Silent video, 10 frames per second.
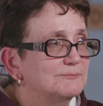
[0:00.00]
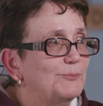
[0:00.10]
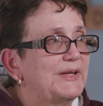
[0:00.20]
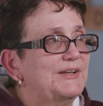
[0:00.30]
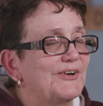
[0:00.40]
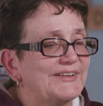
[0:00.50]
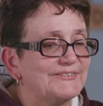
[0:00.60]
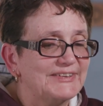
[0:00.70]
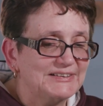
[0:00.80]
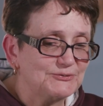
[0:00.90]
We got
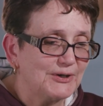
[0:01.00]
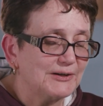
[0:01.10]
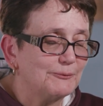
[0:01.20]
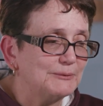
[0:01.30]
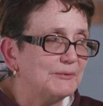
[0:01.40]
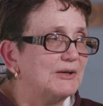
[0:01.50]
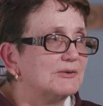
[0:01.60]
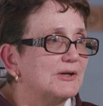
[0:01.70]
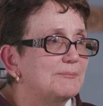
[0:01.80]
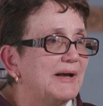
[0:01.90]
her in the truck when we
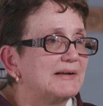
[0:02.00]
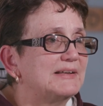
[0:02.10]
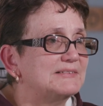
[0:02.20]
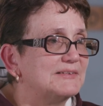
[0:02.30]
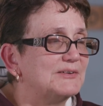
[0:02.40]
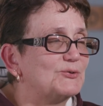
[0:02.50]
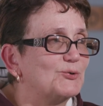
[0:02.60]
all got back into the